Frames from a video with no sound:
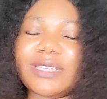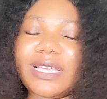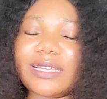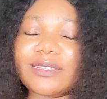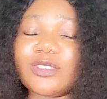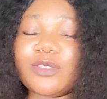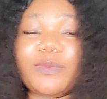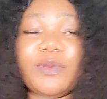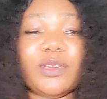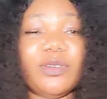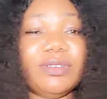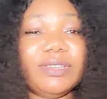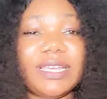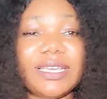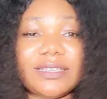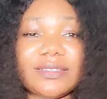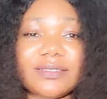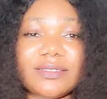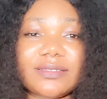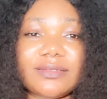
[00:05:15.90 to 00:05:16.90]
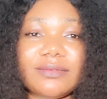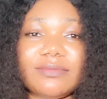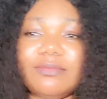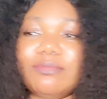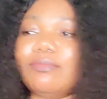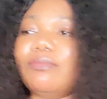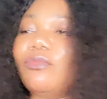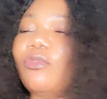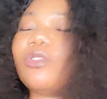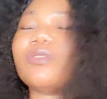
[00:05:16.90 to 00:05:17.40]
to be honest,
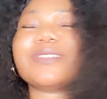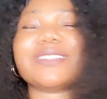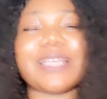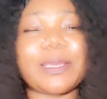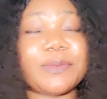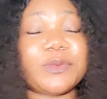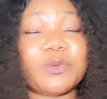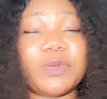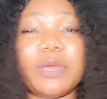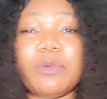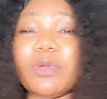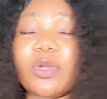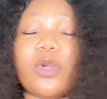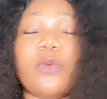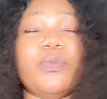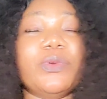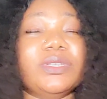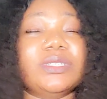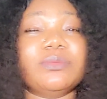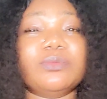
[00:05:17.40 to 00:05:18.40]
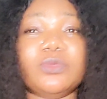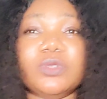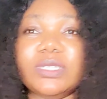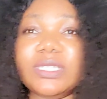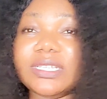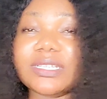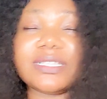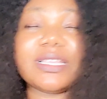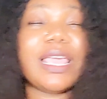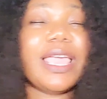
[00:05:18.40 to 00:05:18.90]
most times when I wake up in the
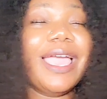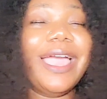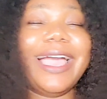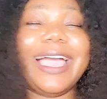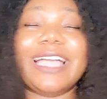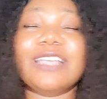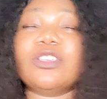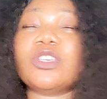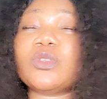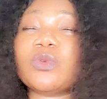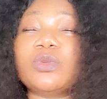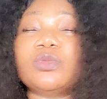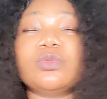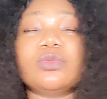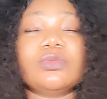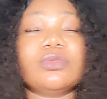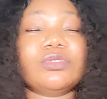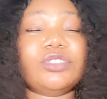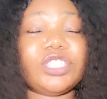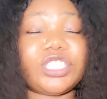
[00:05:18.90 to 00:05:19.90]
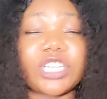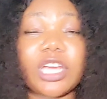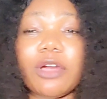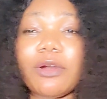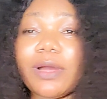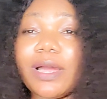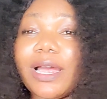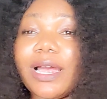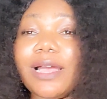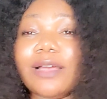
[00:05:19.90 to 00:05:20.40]
mornings, I just want to
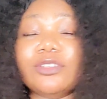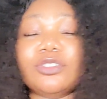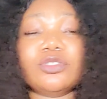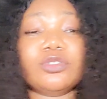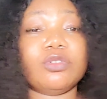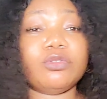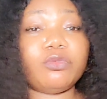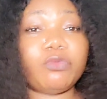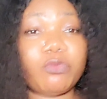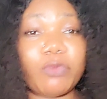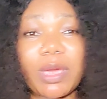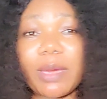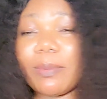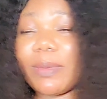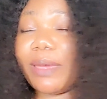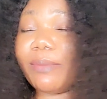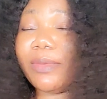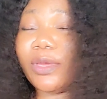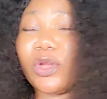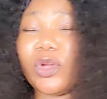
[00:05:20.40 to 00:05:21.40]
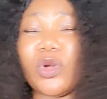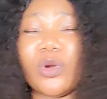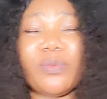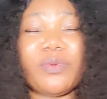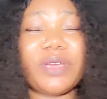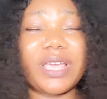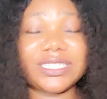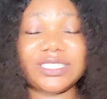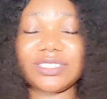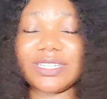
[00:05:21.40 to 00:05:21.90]
shower, wear my makeup,
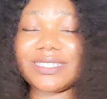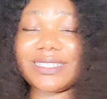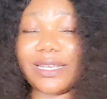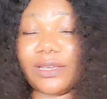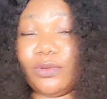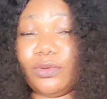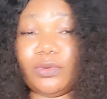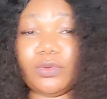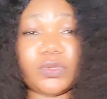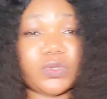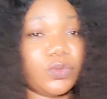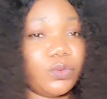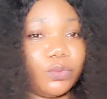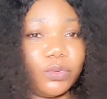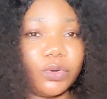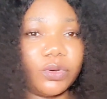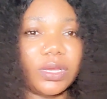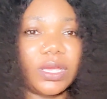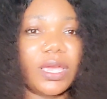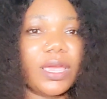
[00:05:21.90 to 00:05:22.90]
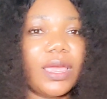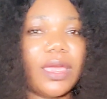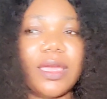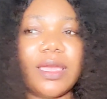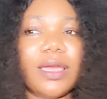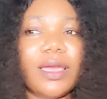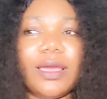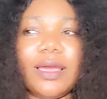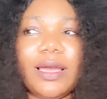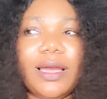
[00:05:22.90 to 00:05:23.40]
get dressed, and go to work.
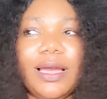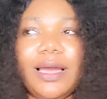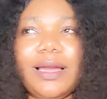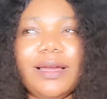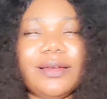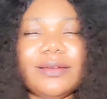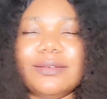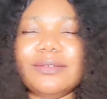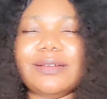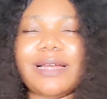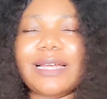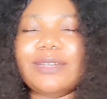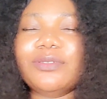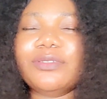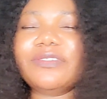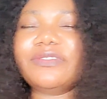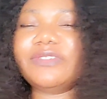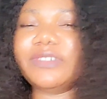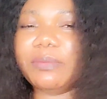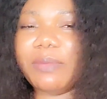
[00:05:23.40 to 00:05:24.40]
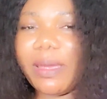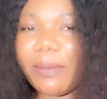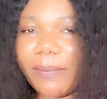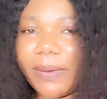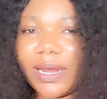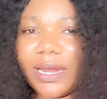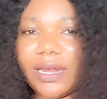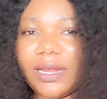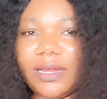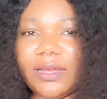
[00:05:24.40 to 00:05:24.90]
I don't
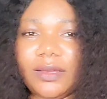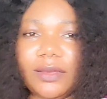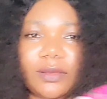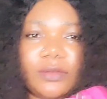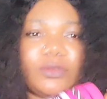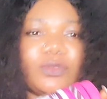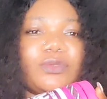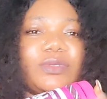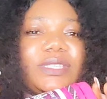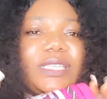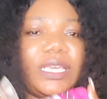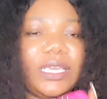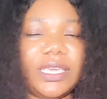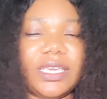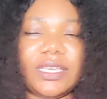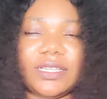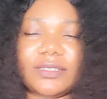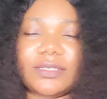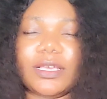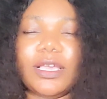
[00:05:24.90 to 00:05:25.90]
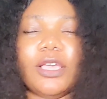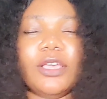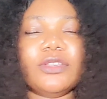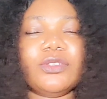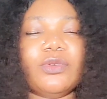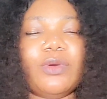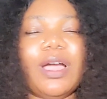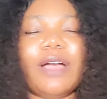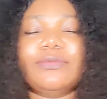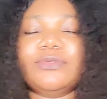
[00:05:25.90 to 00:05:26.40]
remember to take it.
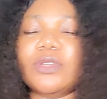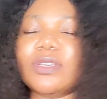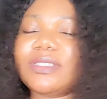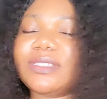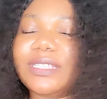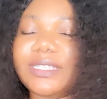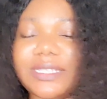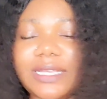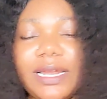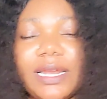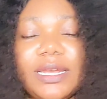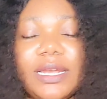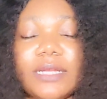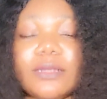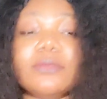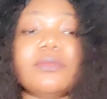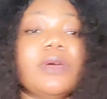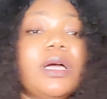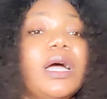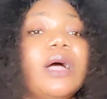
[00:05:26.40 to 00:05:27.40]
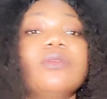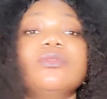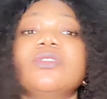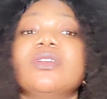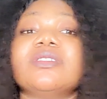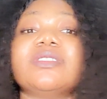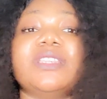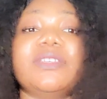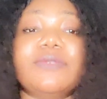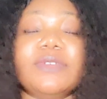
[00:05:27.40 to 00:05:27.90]
So I've just decided that I'll
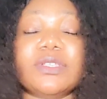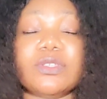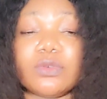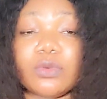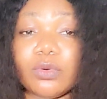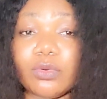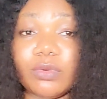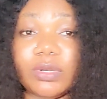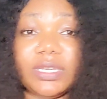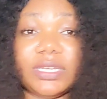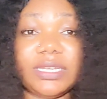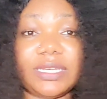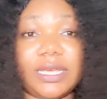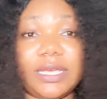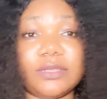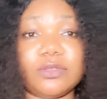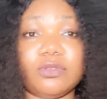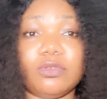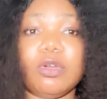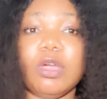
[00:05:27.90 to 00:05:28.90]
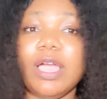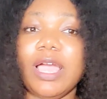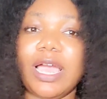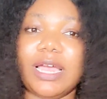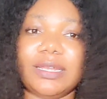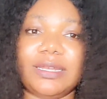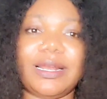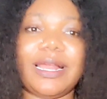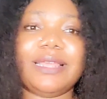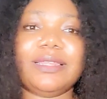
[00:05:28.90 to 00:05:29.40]
just leave it to only night. So
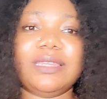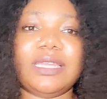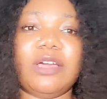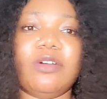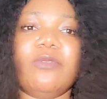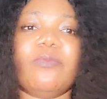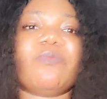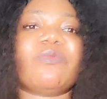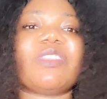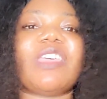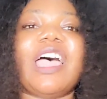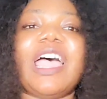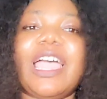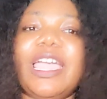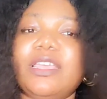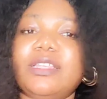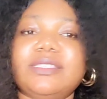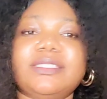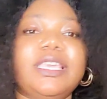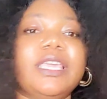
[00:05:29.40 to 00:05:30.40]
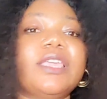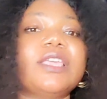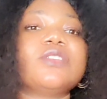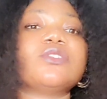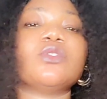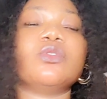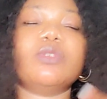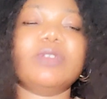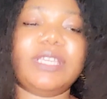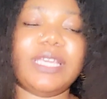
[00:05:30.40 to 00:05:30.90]
right now I take it
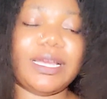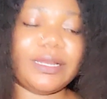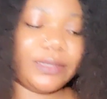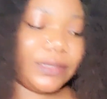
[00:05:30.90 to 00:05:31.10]
only at